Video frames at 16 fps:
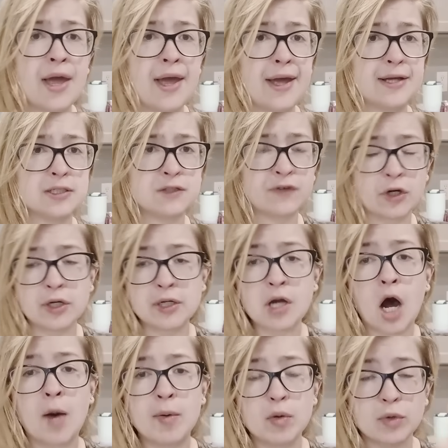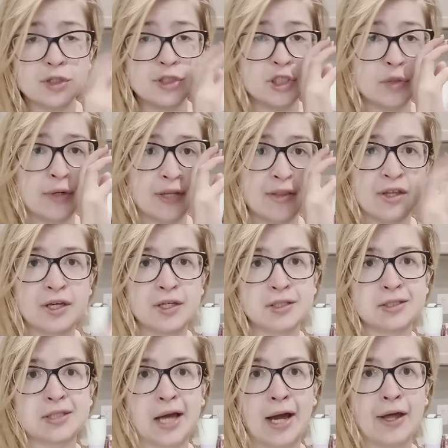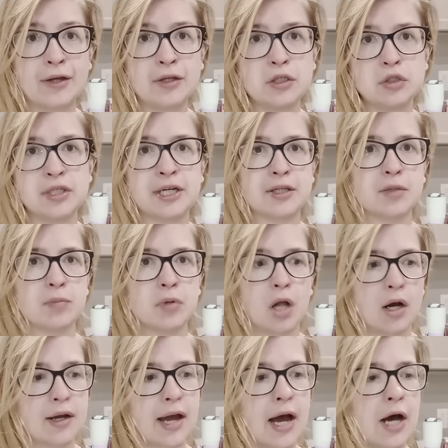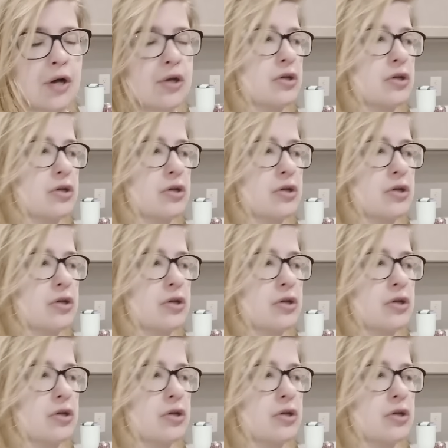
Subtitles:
It's very common when doing this that you take the block out,